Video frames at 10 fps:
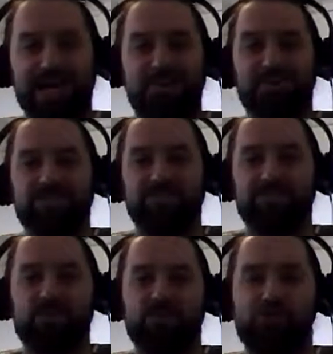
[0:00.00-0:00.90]
and gals, you
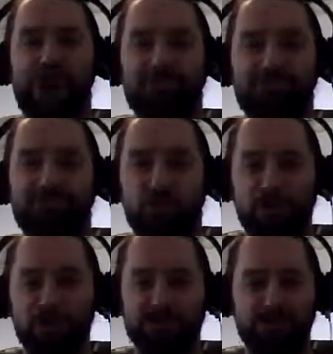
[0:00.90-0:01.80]
just heard Rob
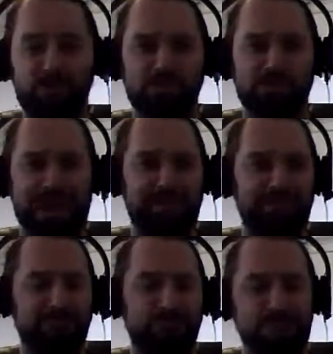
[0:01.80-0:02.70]
Fore, who's
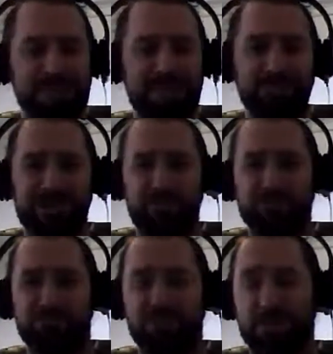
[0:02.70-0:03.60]
making
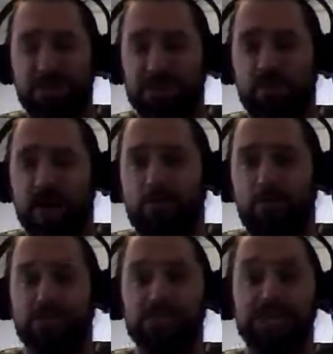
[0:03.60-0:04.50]
$40,000 a month in Empower
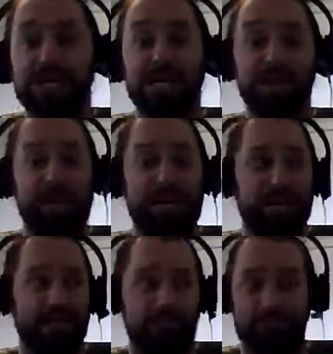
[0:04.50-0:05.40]
Network, who's
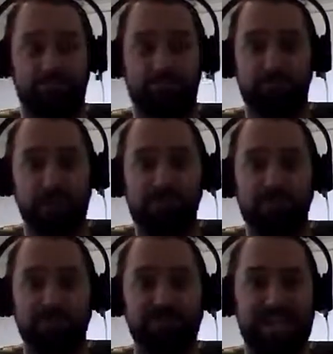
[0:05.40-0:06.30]
making probably
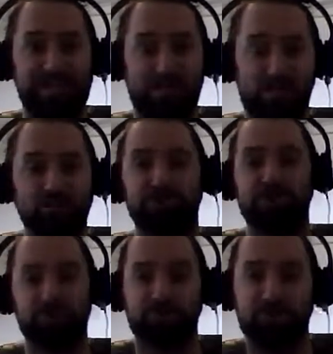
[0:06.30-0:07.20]
the same in
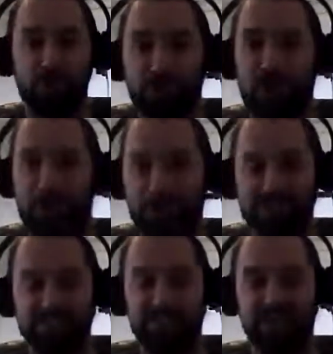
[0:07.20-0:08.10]
multiple other
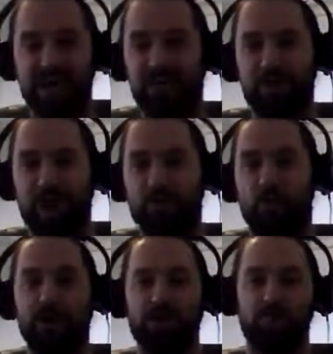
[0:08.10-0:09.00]
programs. I don't know
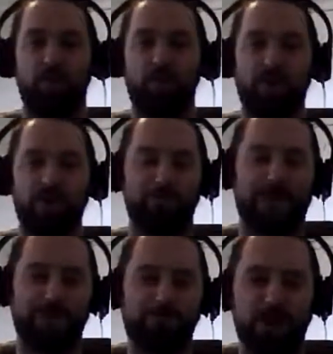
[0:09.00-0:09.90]
what you're
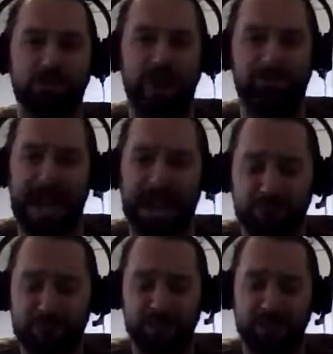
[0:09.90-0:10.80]
making a month, Rob, in
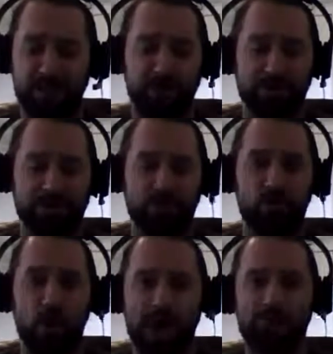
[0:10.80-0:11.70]
everything you do. It's
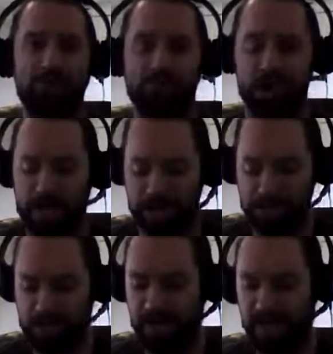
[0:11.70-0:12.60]
quite a bit of money,
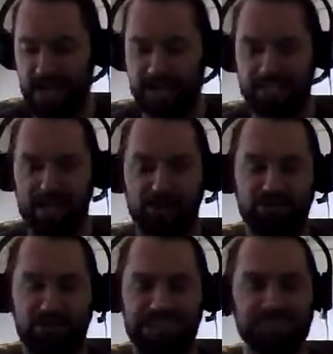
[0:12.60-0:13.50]
and you're
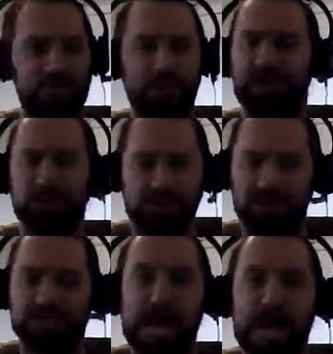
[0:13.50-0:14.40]
successful in
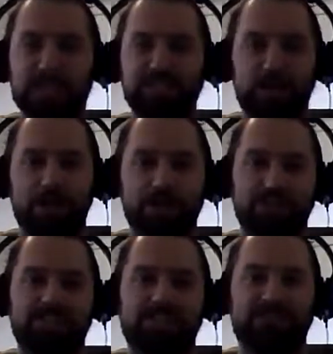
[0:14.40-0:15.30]
everything you touch. You know, you're
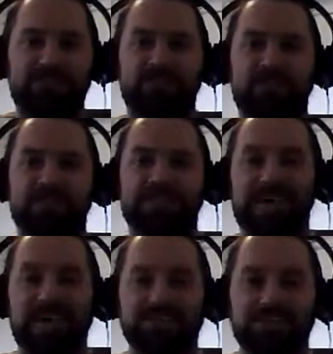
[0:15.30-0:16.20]
successful in everything you
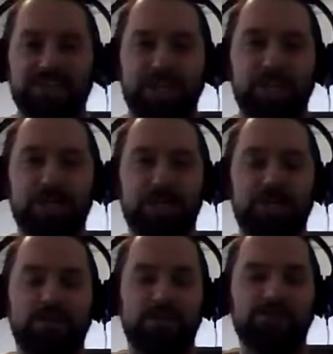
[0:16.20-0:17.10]
touch. And so
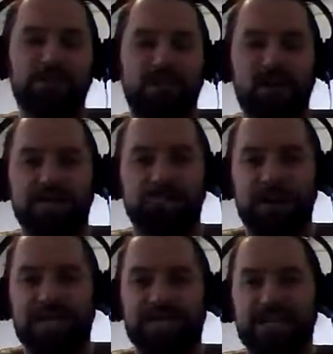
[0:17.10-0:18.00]
those of you that got to
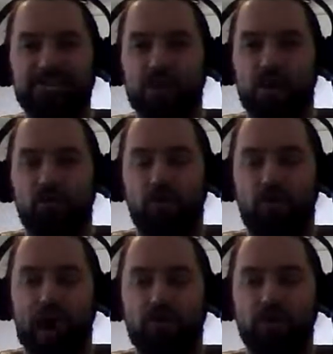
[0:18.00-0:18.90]
pay attention to what
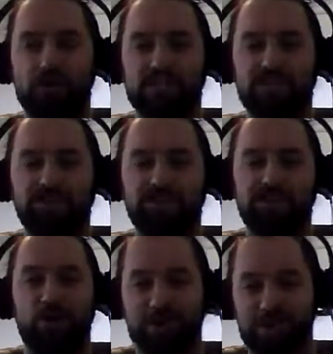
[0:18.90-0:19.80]
Rob really
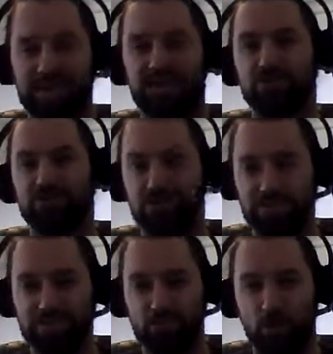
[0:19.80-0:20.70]
shared with you here
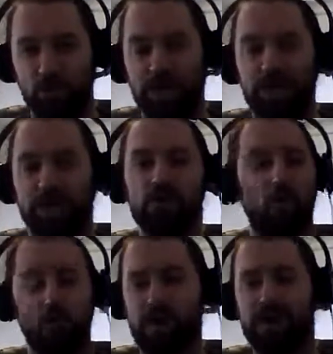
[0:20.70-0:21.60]
this morning,
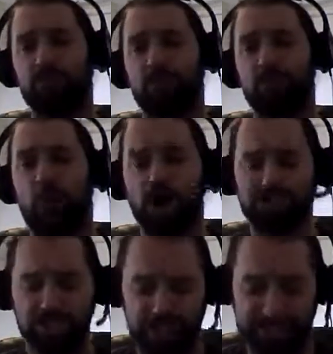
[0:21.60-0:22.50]
or whenever you're
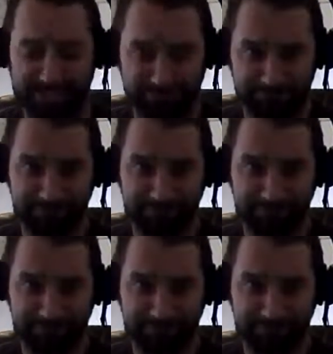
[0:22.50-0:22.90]
watching this,